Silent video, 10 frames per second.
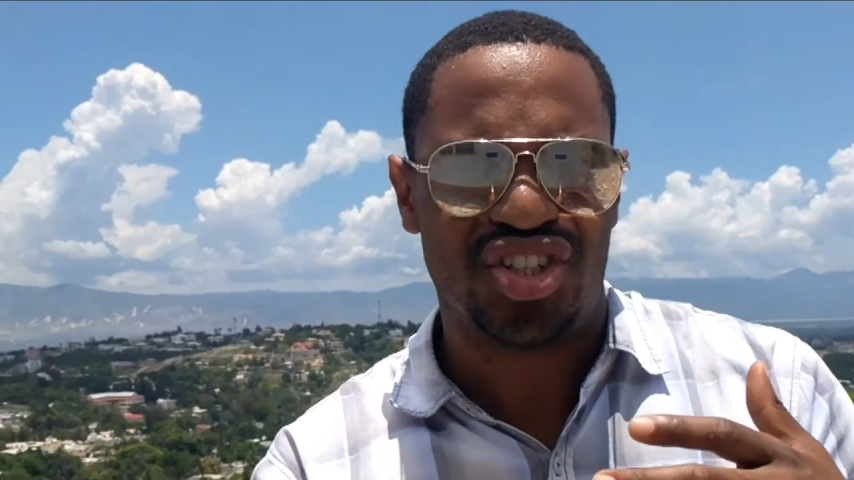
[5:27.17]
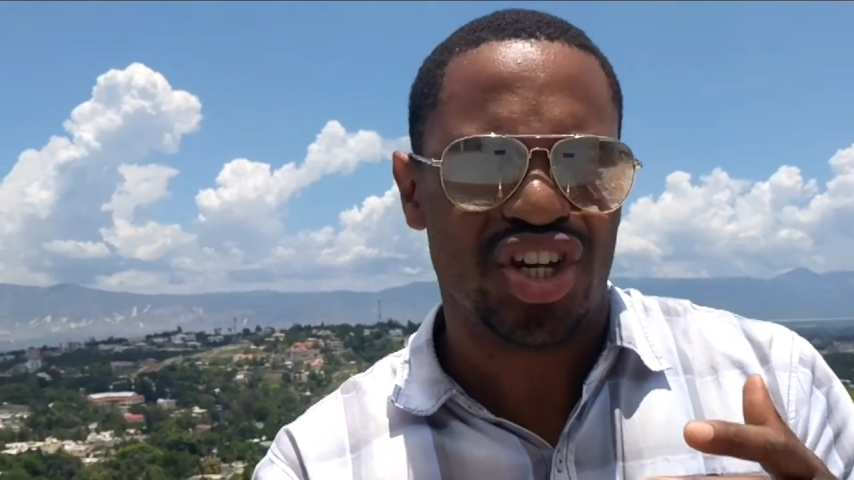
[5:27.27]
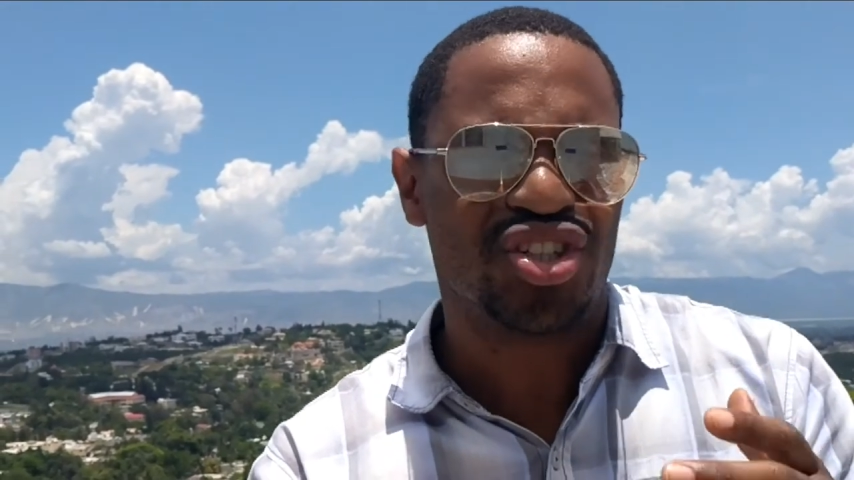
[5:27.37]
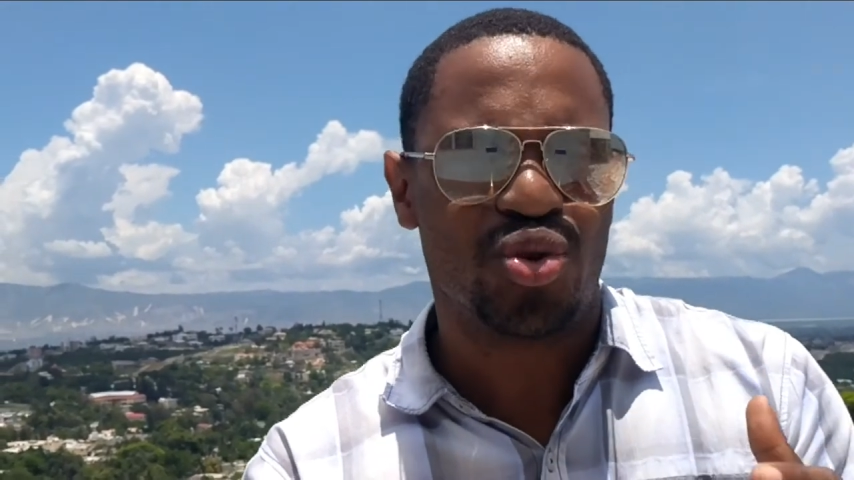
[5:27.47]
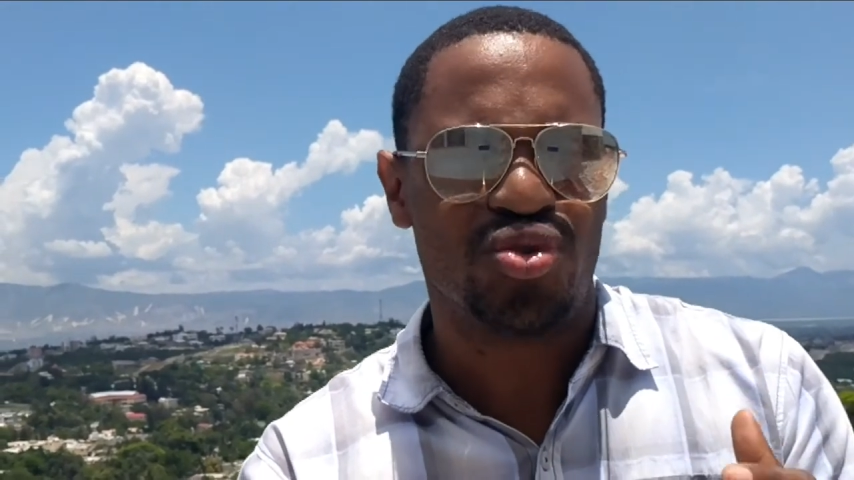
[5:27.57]

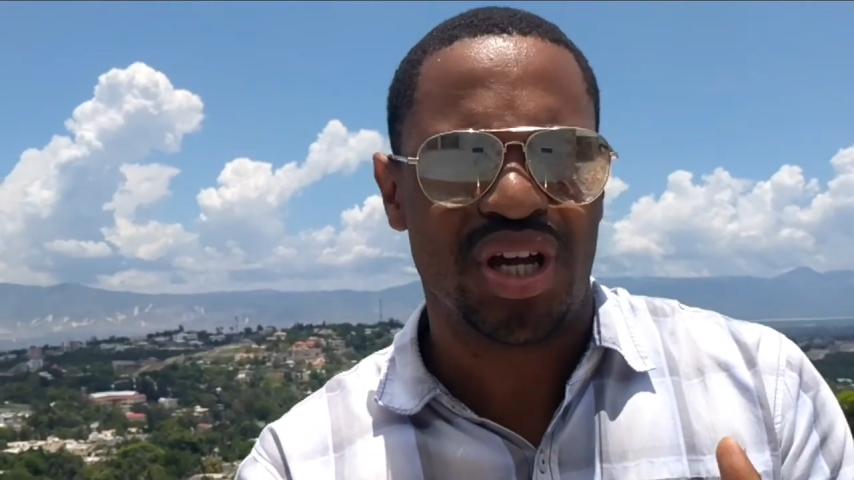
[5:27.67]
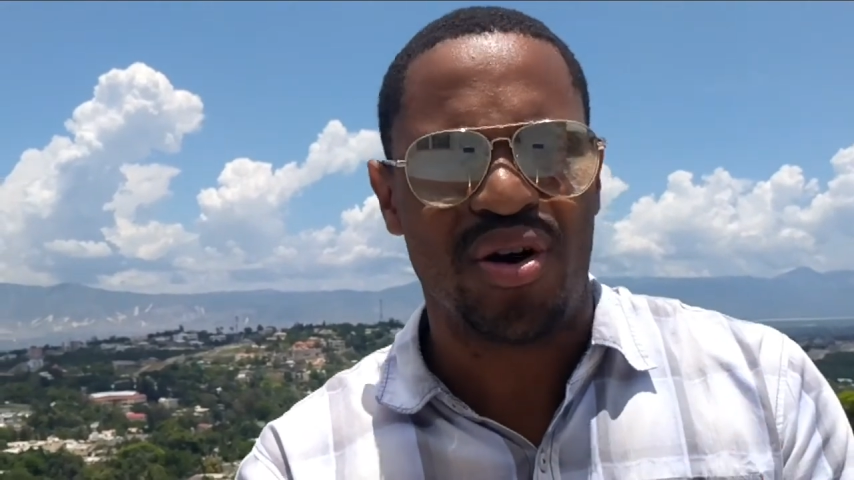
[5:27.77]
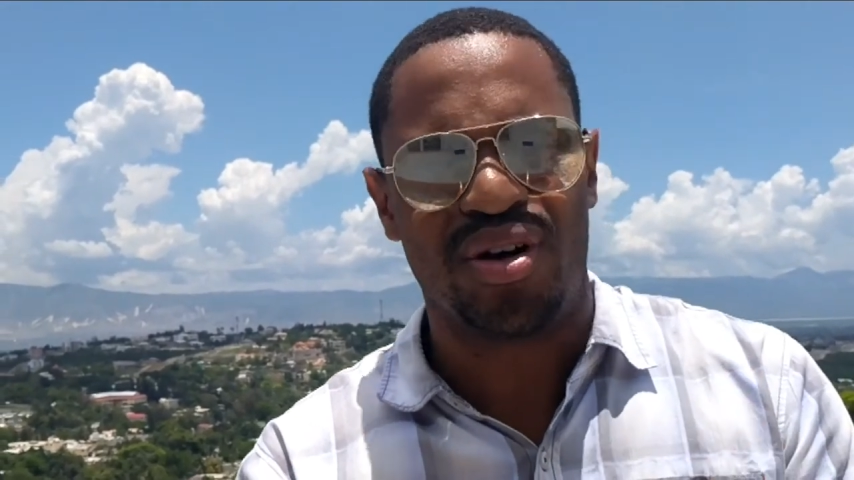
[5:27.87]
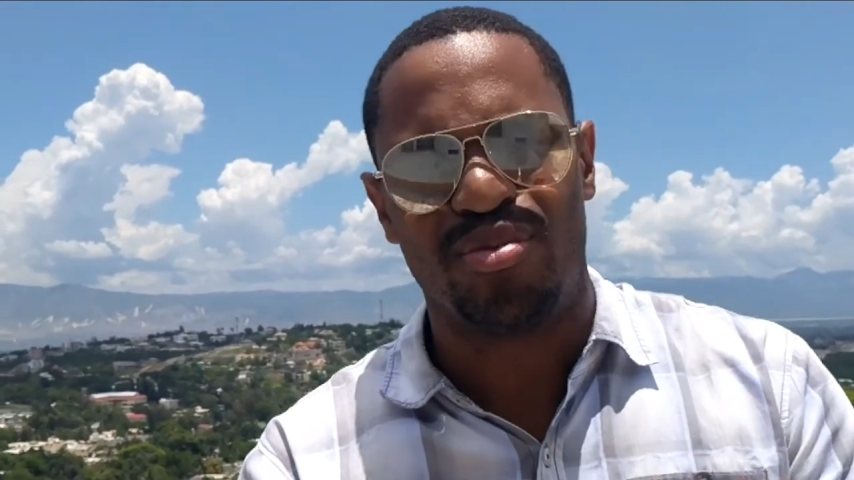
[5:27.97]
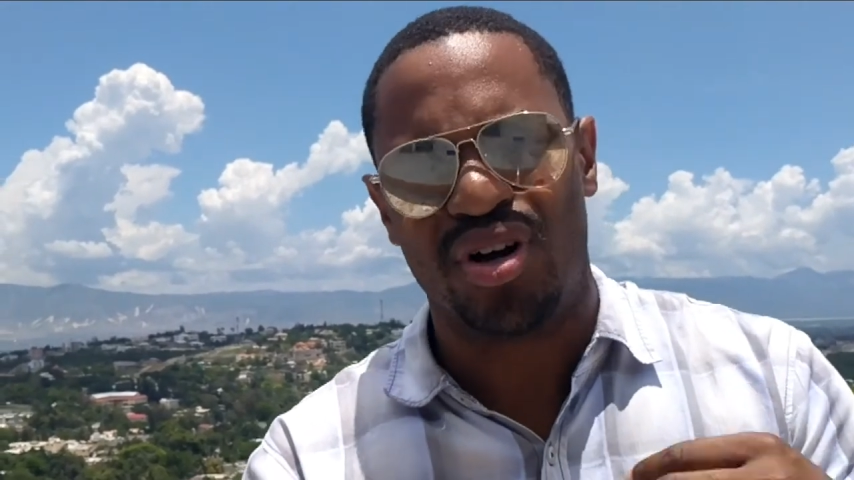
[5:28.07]
just through
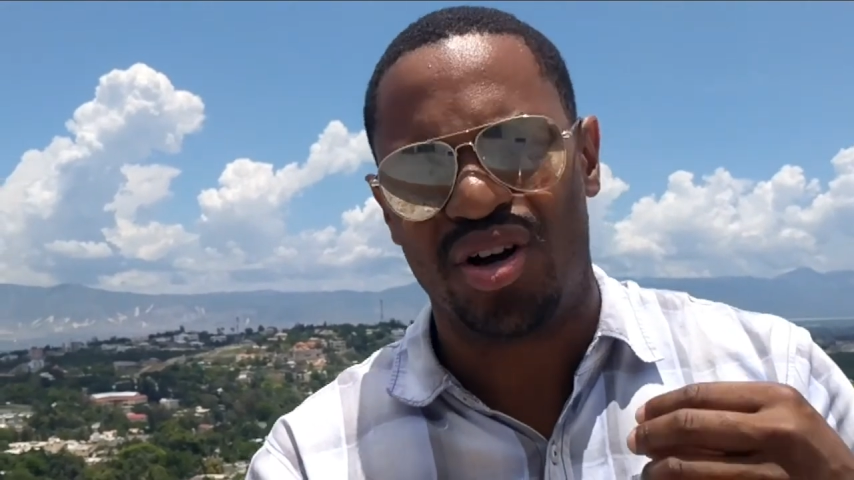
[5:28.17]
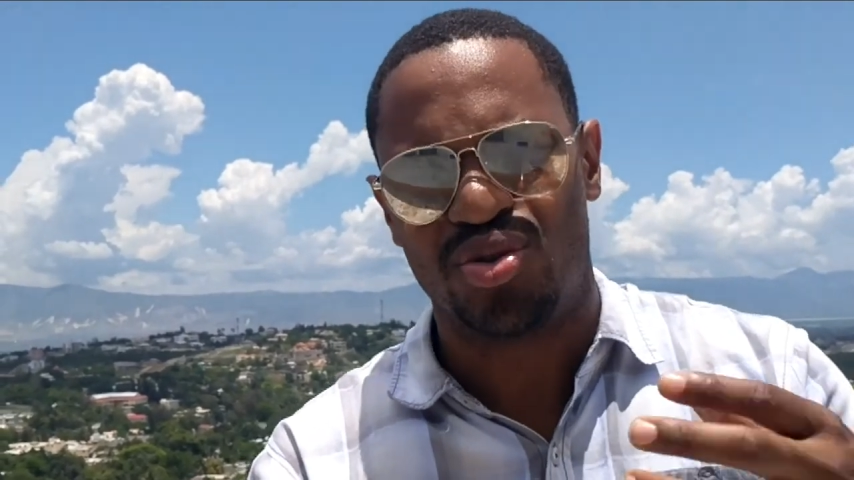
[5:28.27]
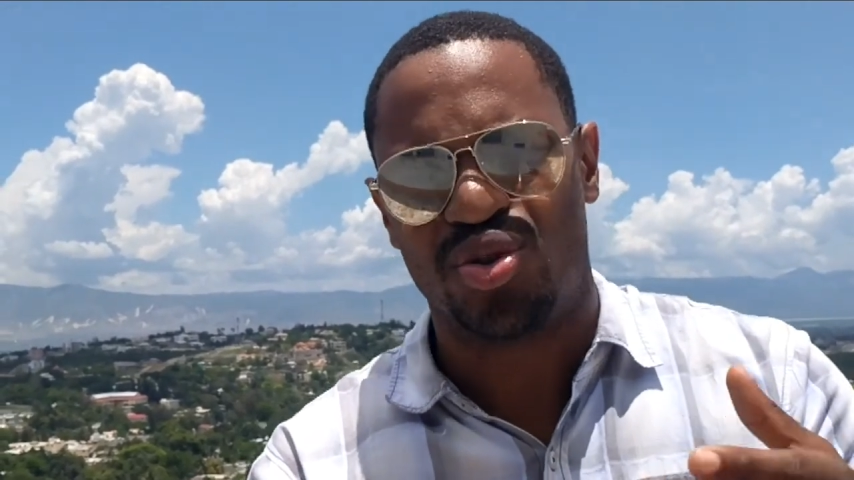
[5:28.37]
charity but also